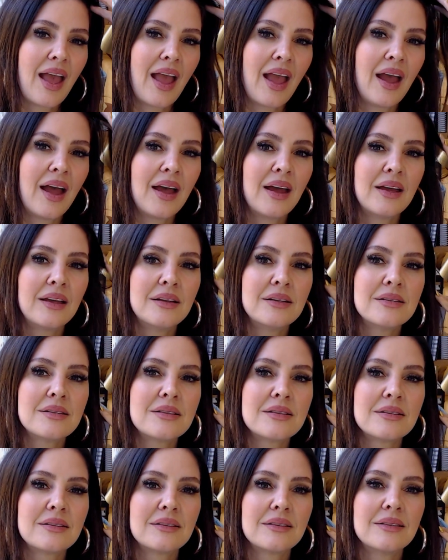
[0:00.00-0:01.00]
And
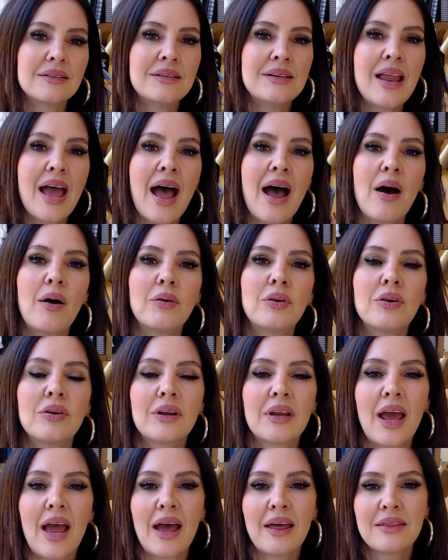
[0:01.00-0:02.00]
now you're
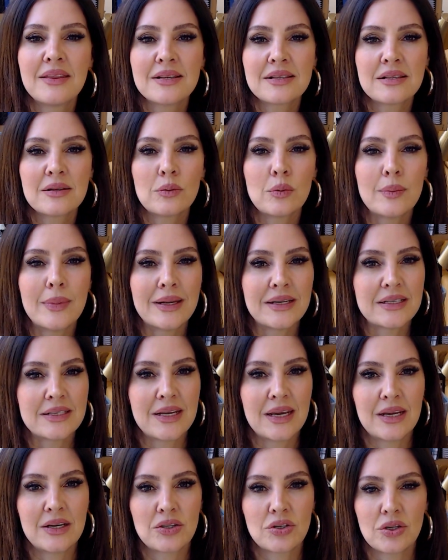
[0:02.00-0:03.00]
going to add this little
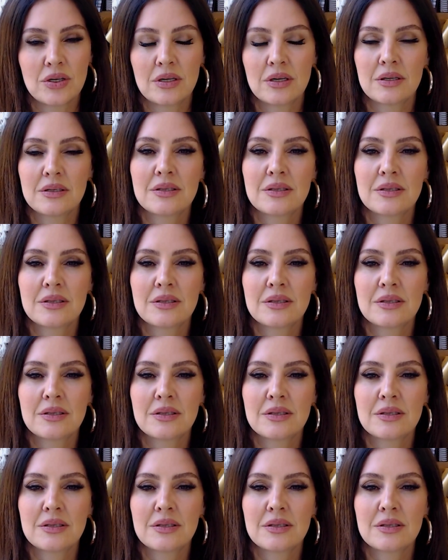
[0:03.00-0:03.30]
meditation.